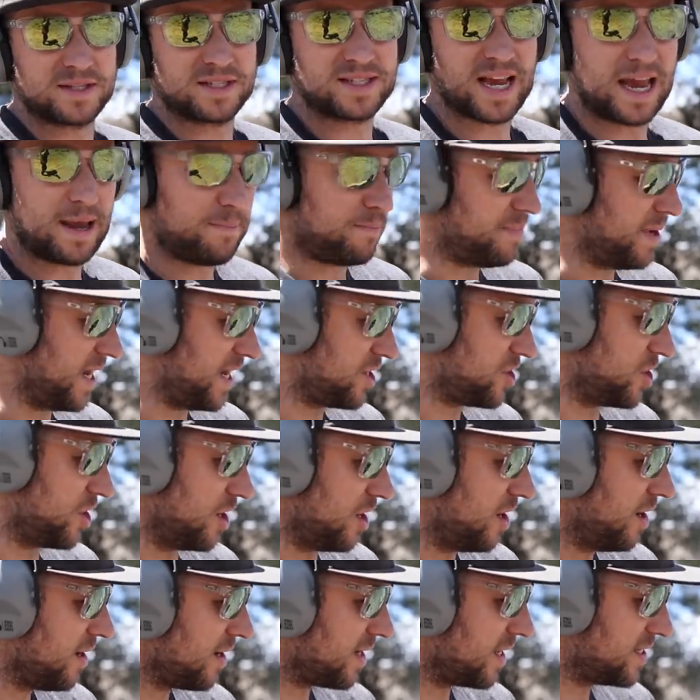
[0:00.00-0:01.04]
sight
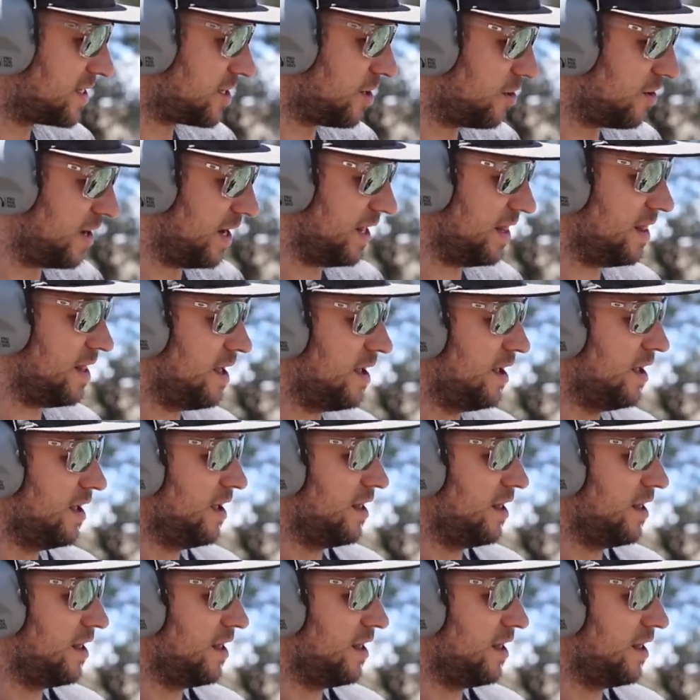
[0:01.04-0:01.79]
picture considering